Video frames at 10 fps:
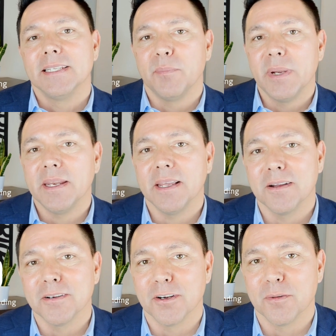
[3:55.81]
depending
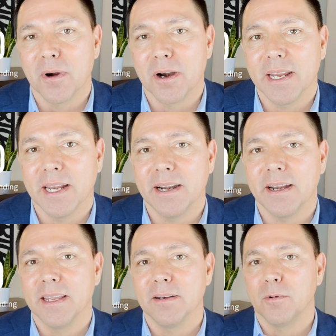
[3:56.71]
on your market
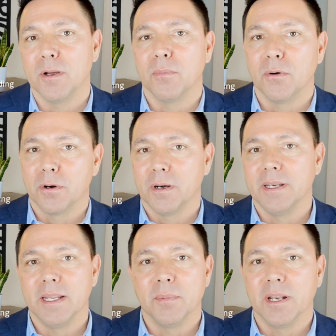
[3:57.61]
area and what board
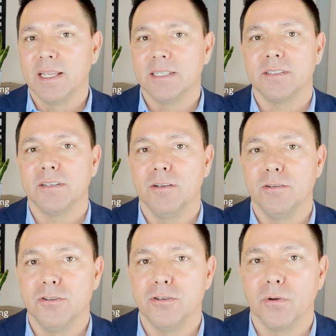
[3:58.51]
and MLS
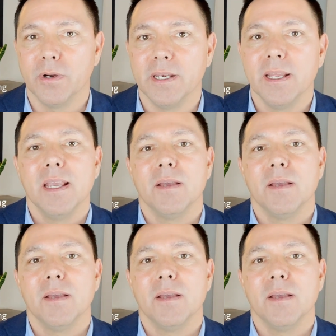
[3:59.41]
you join.